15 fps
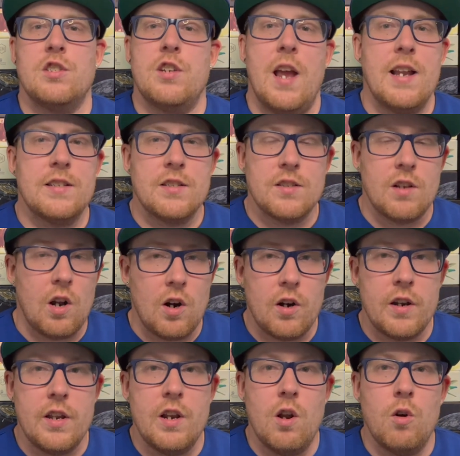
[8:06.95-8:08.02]
Chances are,
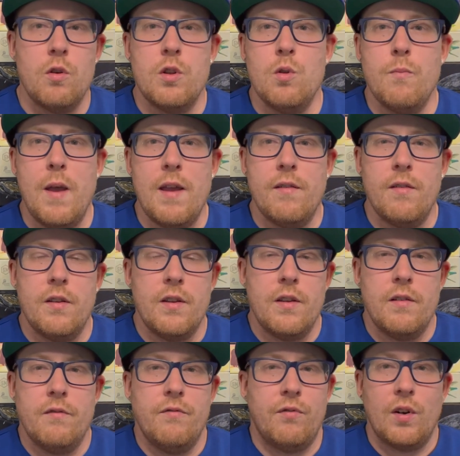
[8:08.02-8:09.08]
you know, you may
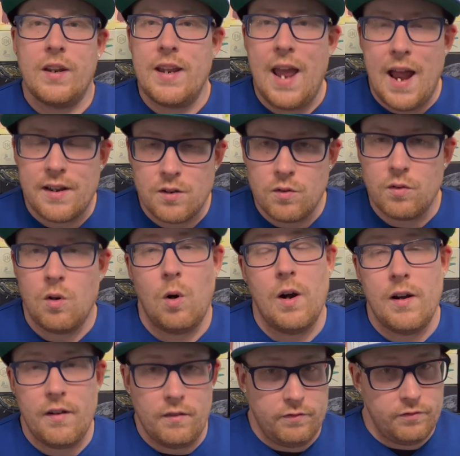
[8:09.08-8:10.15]
forget,
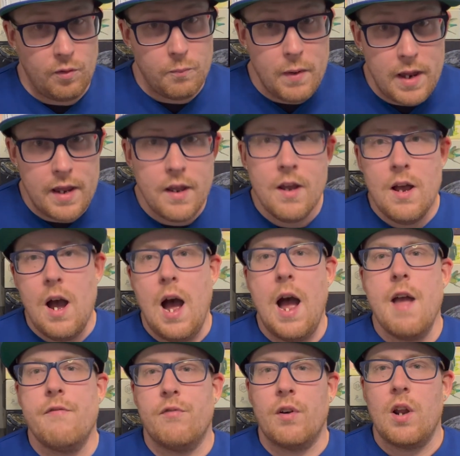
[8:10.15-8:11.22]
or for me,
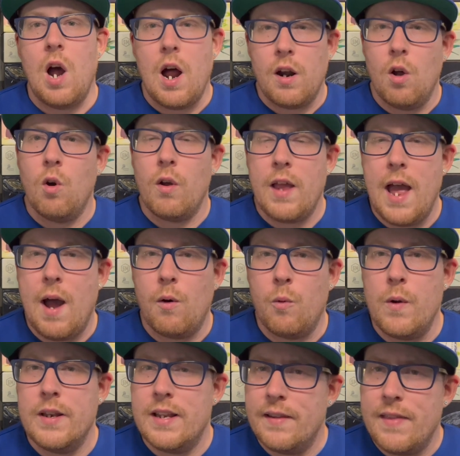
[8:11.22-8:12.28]
I forgot, oh yeah,
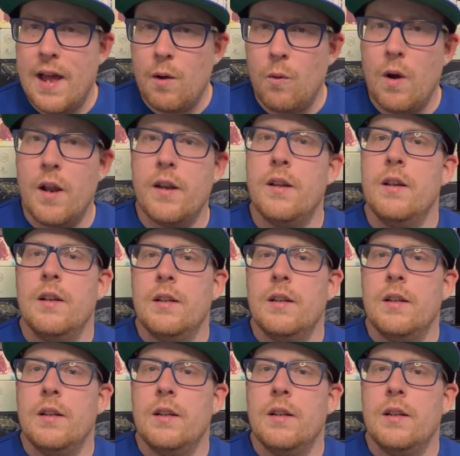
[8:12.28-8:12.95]
we did that one.